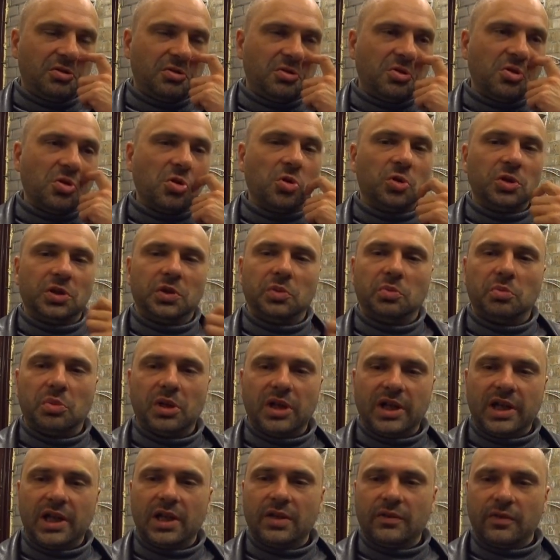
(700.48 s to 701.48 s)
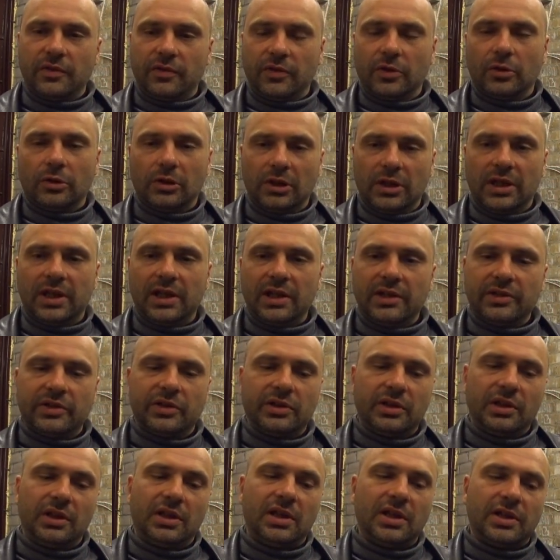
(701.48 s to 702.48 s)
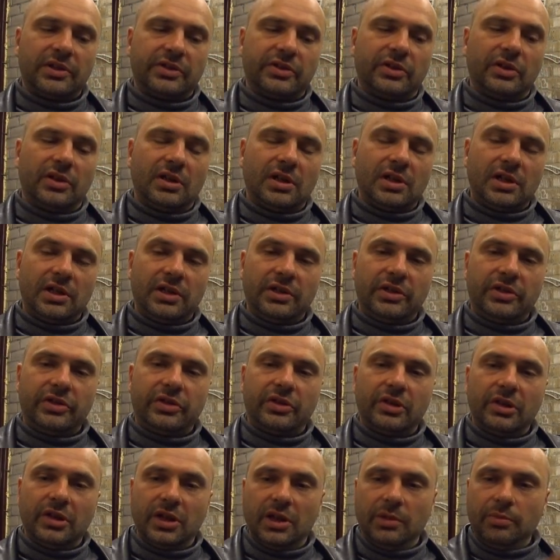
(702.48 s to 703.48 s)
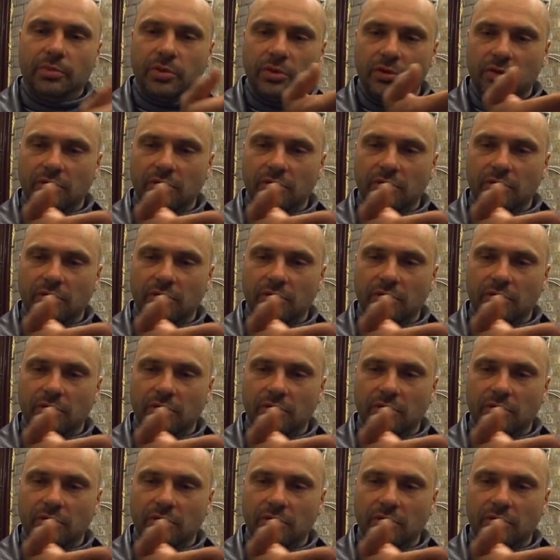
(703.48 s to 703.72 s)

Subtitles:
hold the bike with your legs, and it has a nice lip